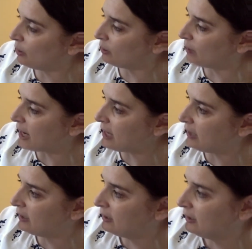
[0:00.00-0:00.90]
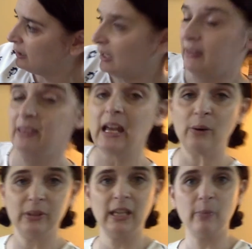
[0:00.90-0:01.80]
right? I think that
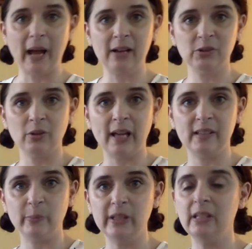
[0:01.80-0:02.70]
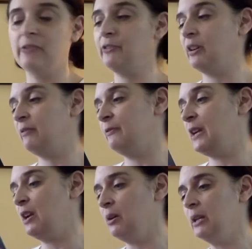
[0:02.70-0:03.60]
would keep astronauts busy for a
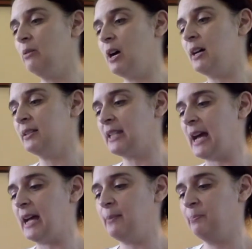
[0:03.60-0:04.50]
very long time.